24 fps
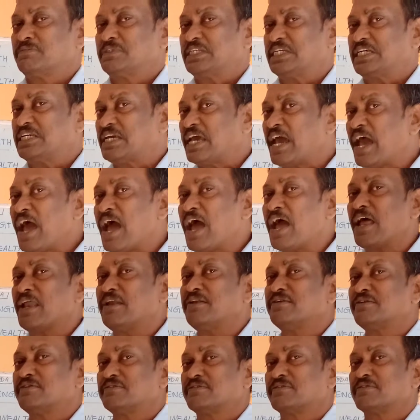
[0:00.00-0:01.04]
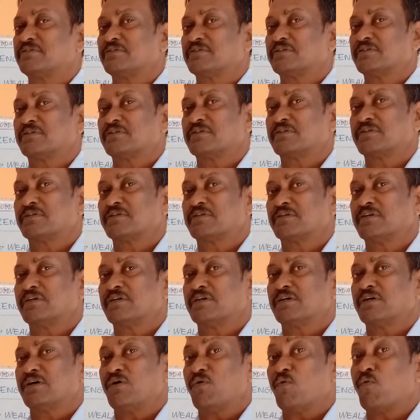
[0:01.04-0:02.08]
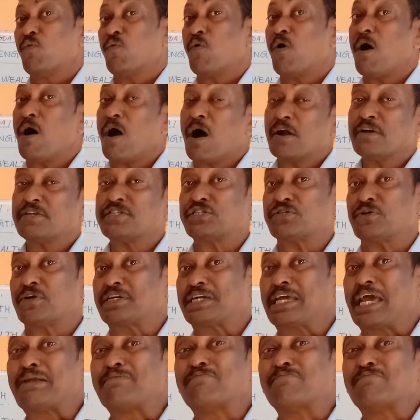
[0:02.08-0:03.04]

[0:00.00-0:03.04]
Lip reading: Can wars or can